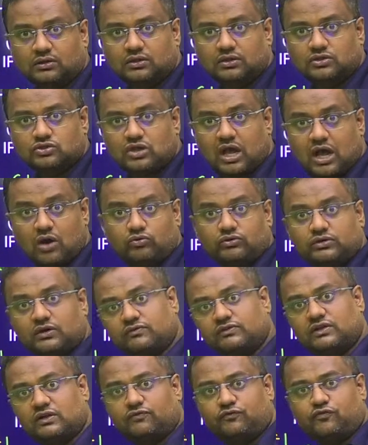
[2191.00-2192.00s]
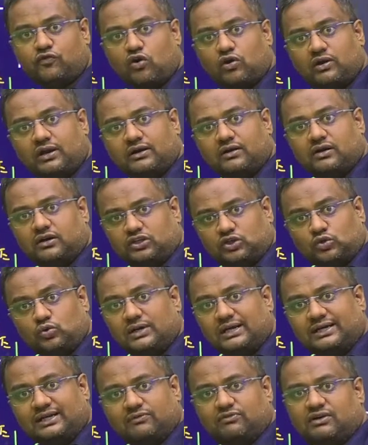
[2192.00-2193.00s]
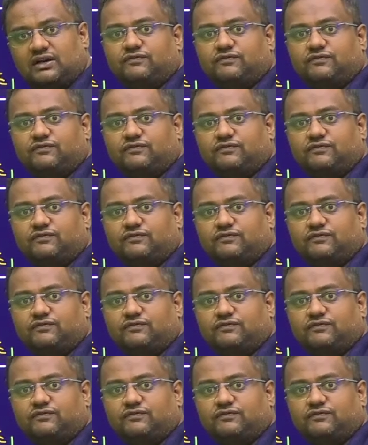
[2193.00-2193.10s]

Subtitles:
So out of the full 2-letter word,